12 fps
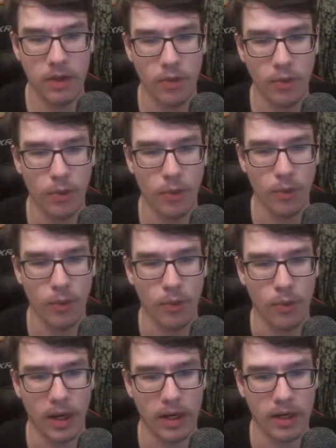
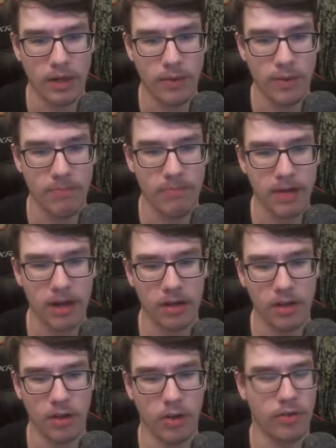Ooh, we
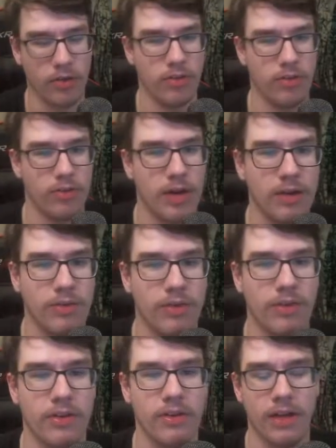barely lost this round.
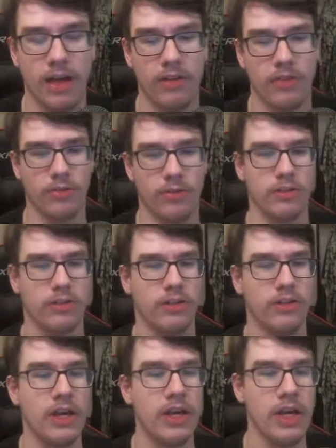That's
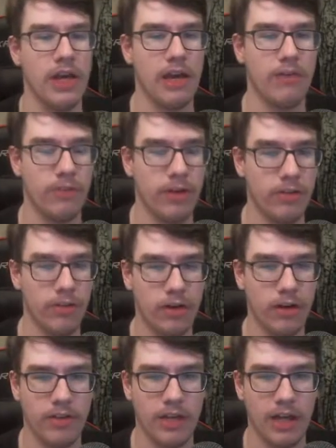unfortunate. If the
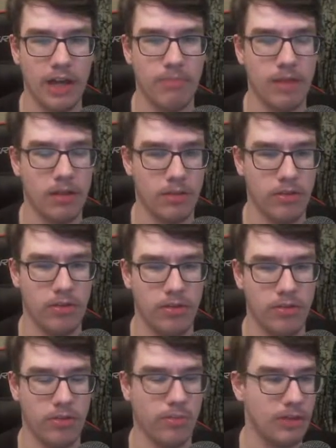targeting had been a
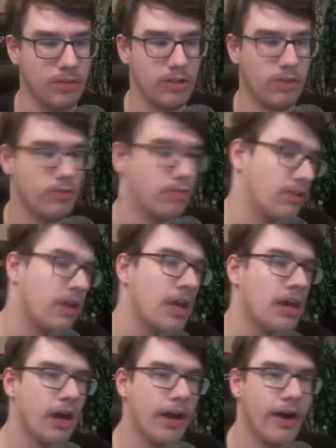smidge different,
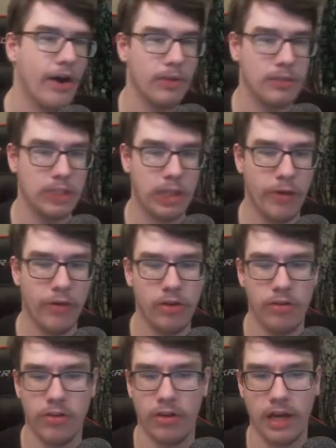uh, which
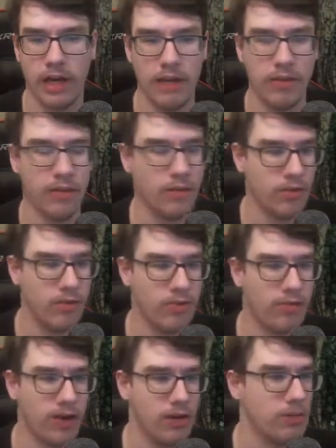units are hit is
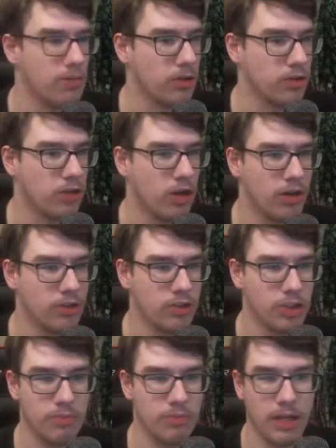very much
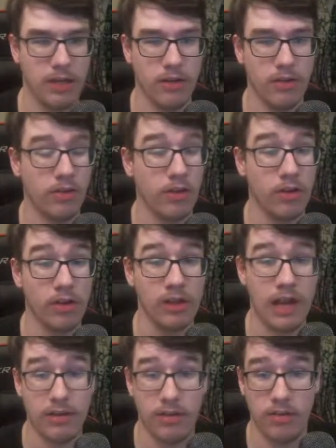RNG dependent,
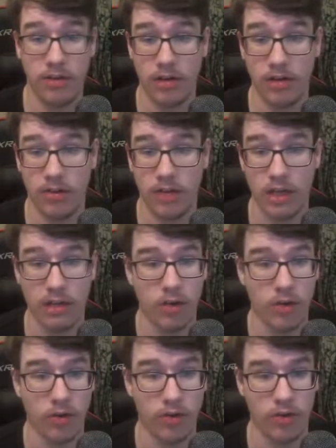unless there is a
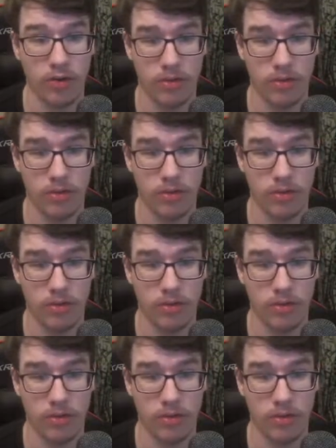taunt